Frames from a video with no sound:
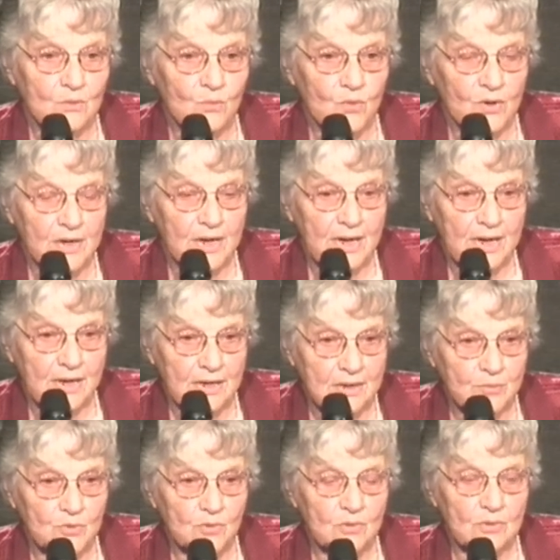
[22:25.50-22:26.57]

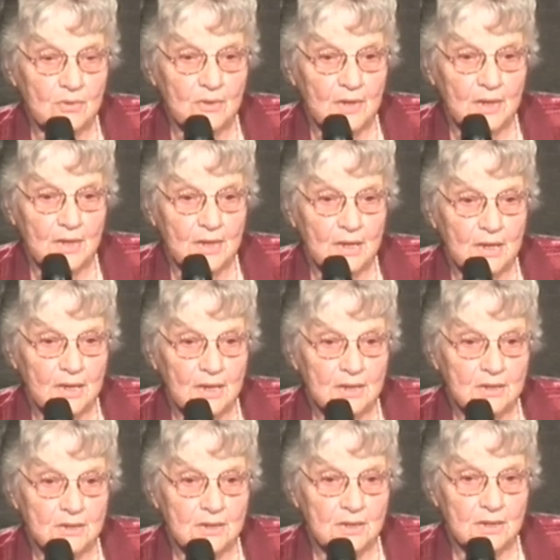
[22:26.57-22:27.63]
able
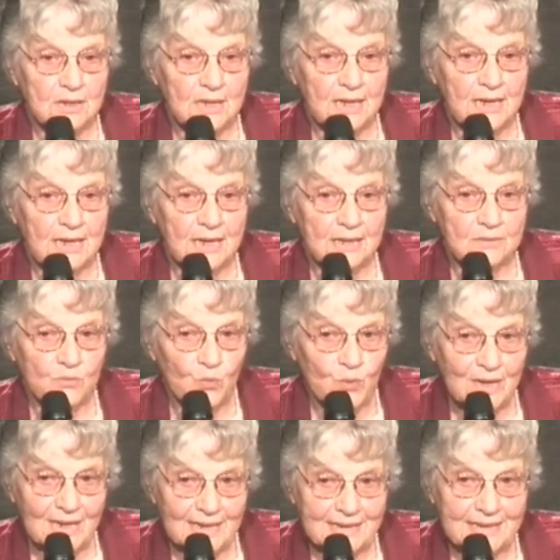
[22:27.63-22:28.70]
and
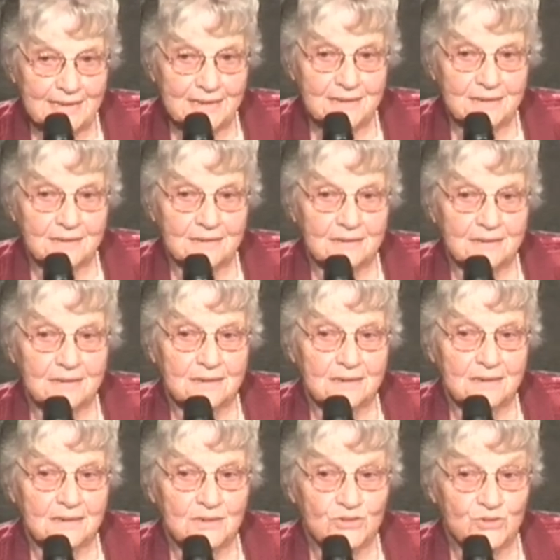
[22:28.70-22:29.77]
willing
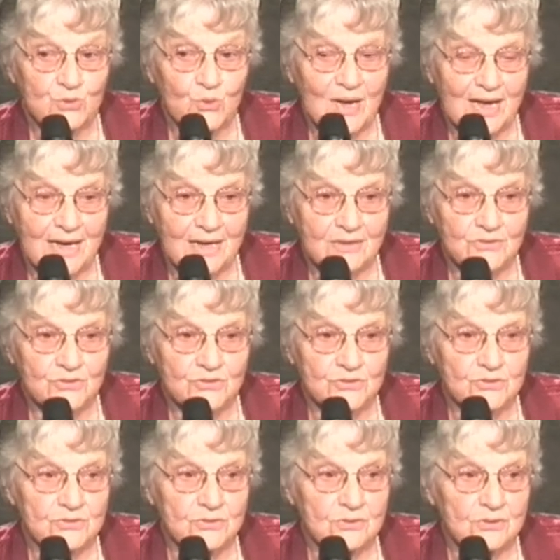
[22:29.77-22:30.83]
to answer
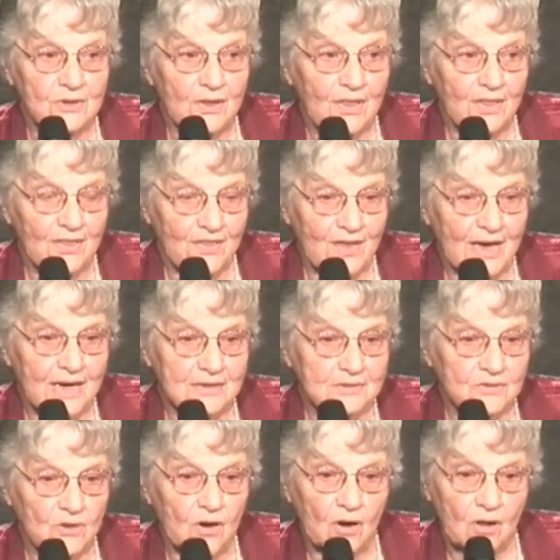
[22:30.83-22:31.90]
that call.
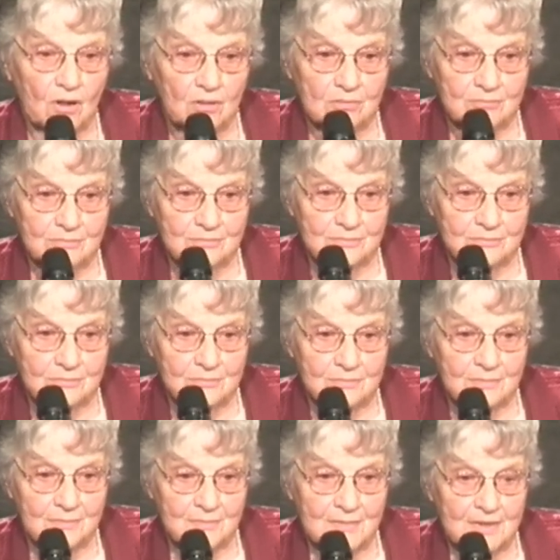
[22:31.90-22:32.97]

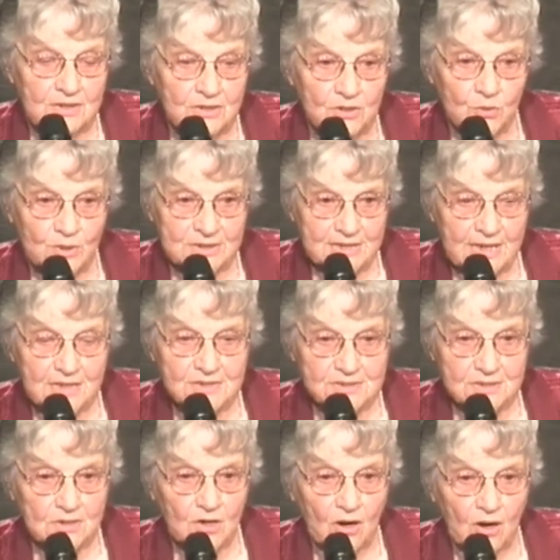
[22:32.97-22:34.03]
You know, it takes a
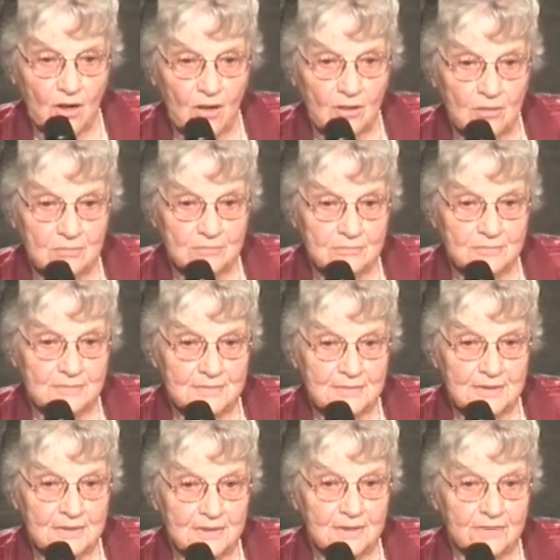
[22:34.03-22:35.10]
call.
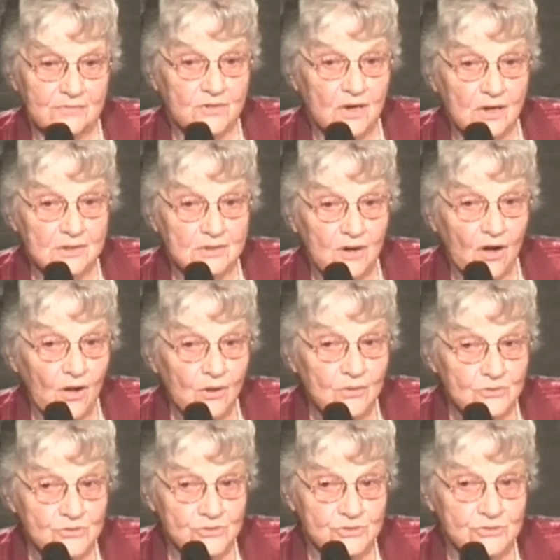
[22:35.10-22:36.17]
If God calls you
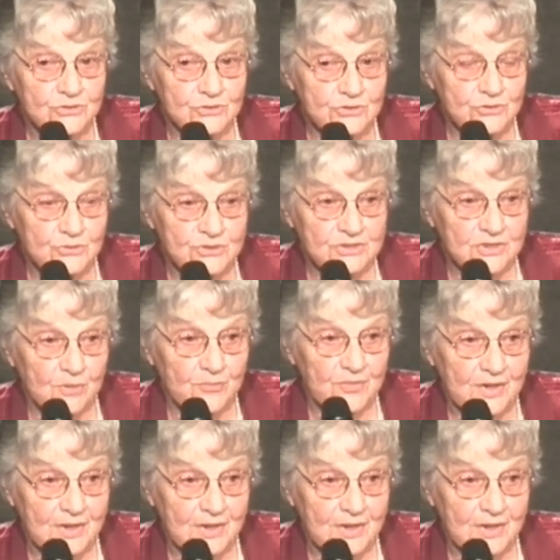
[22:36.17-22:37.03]
to do something,